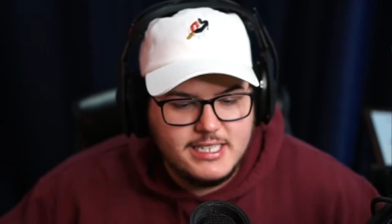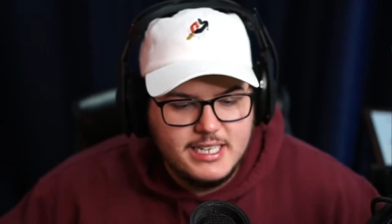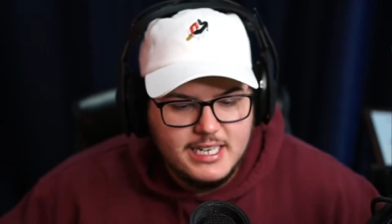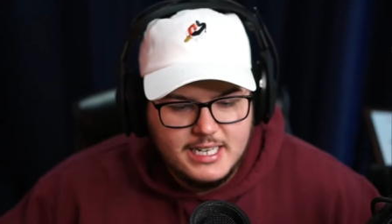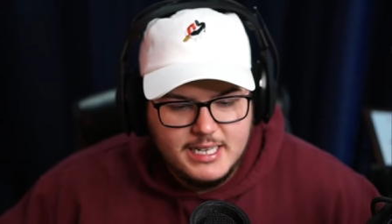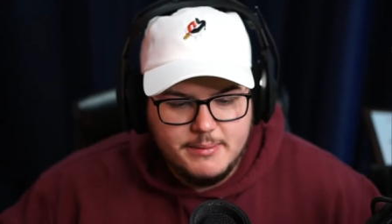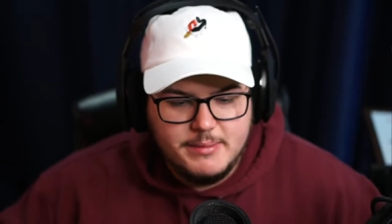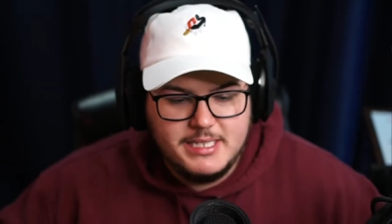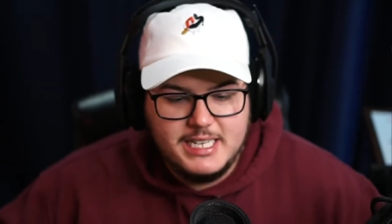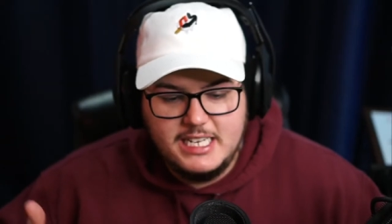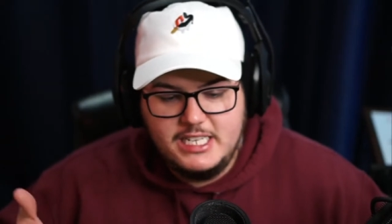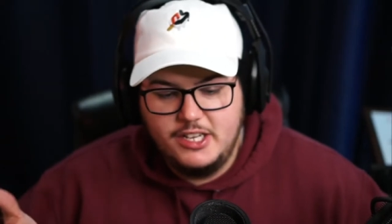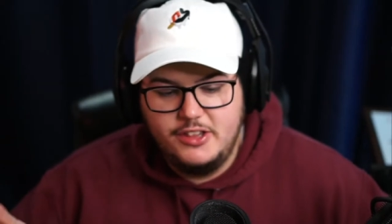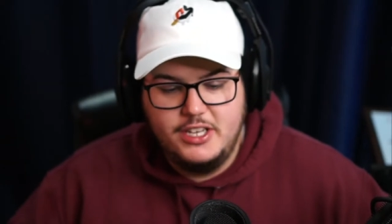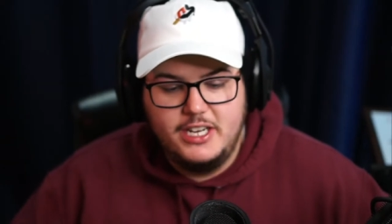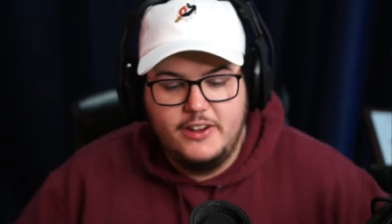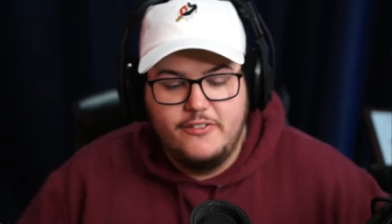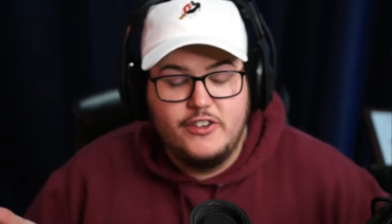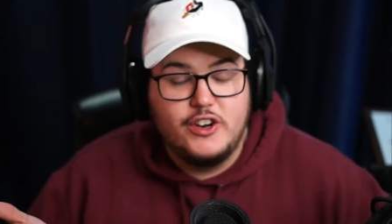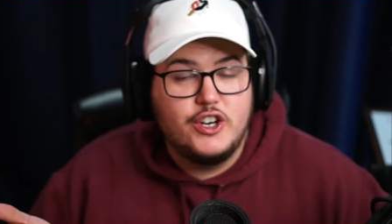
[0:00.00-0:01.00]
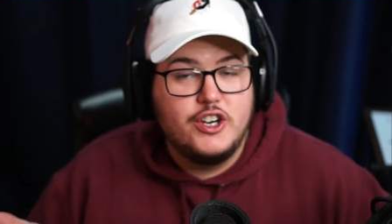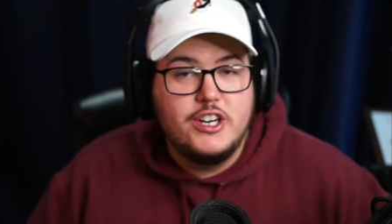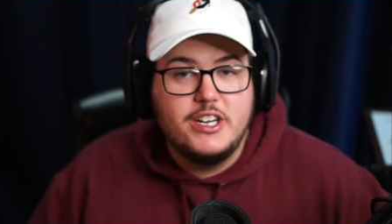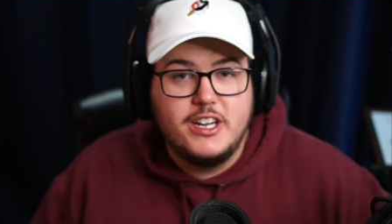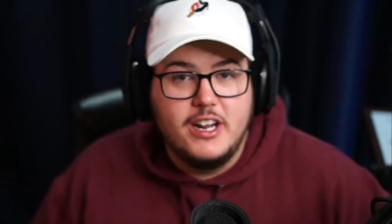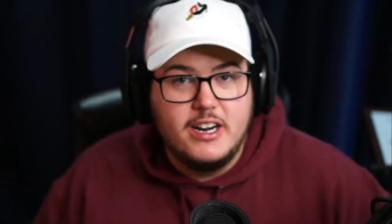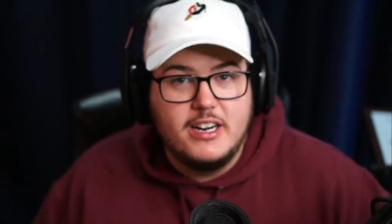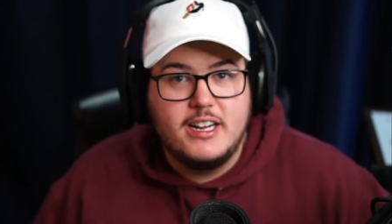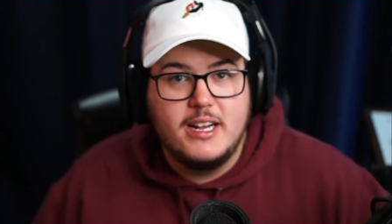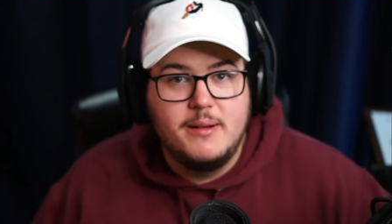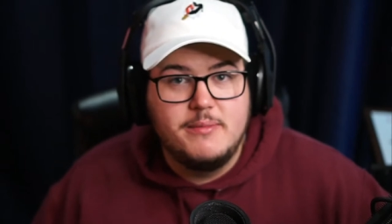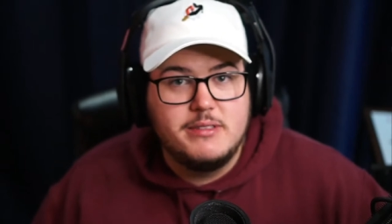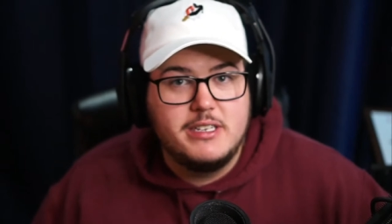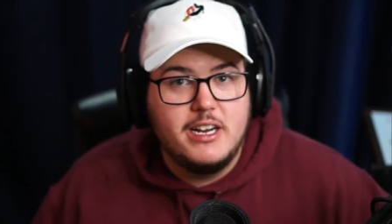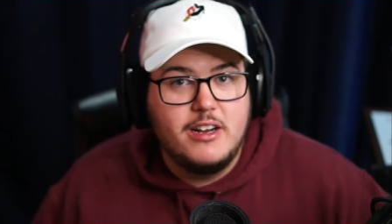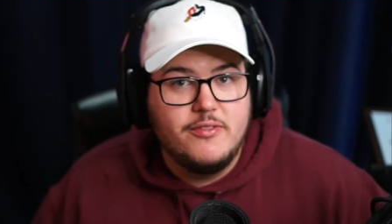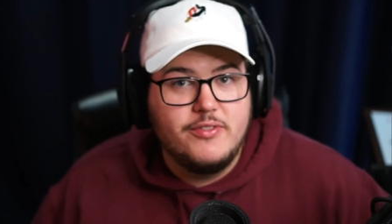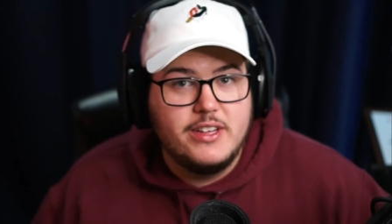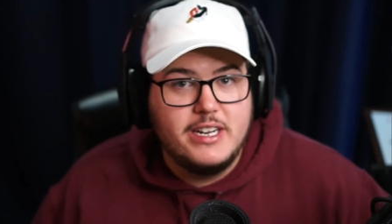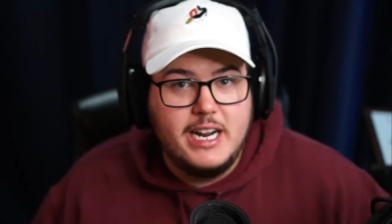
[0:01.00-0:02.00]
because that's the thing, if a good gun comes
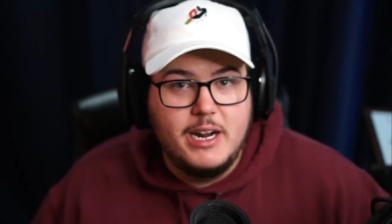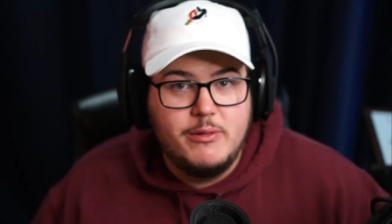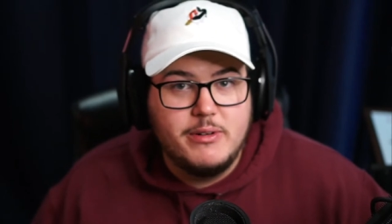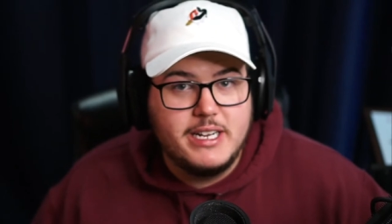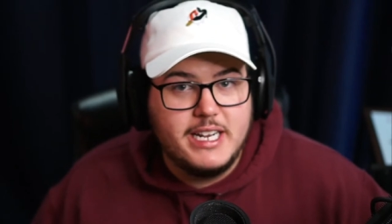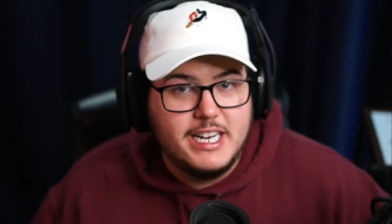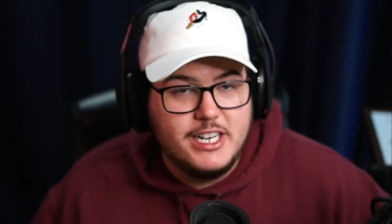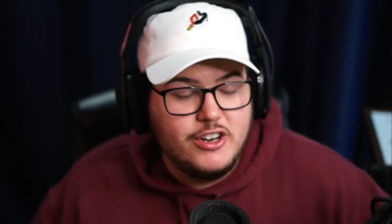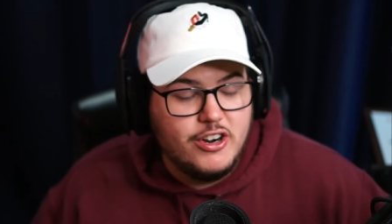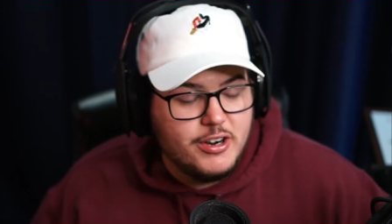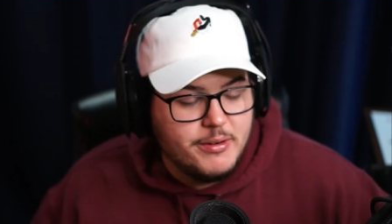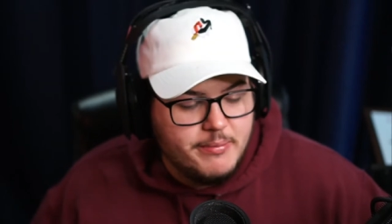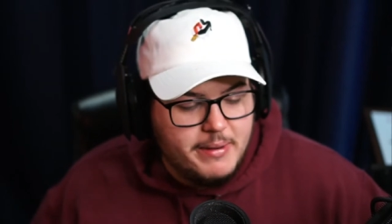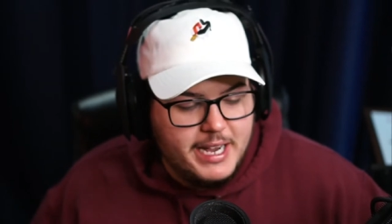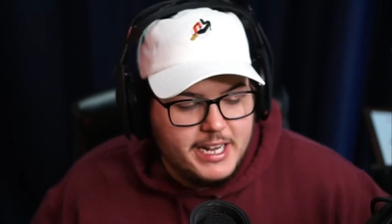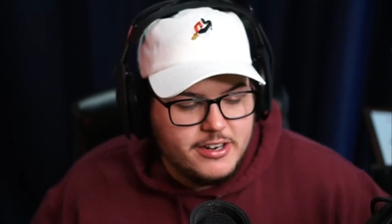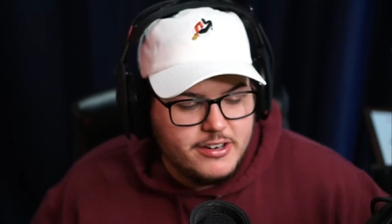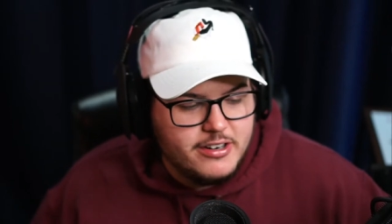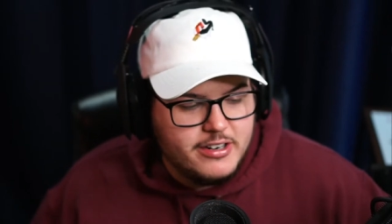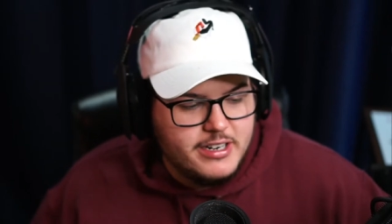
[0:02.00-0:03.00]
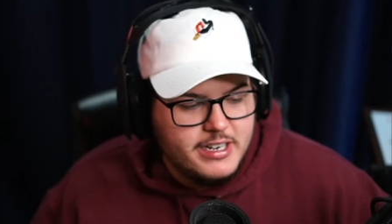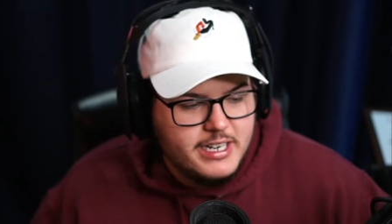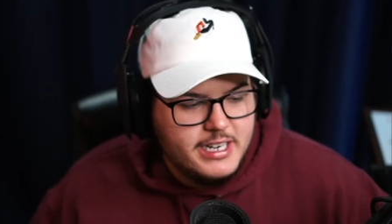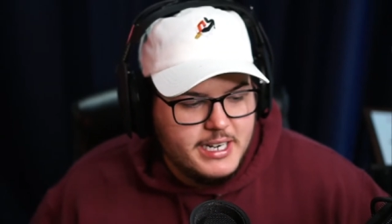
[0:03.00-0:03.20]
out that I want to get dark matter,